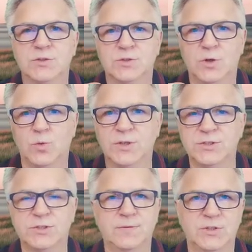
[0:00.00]
So
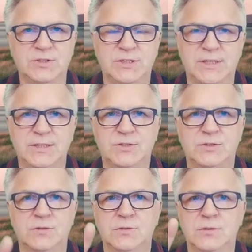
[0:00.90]
once you've looked at
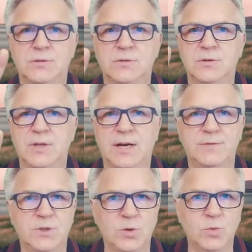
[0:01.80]
this, you'll
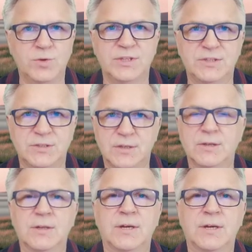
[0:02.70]
have no worries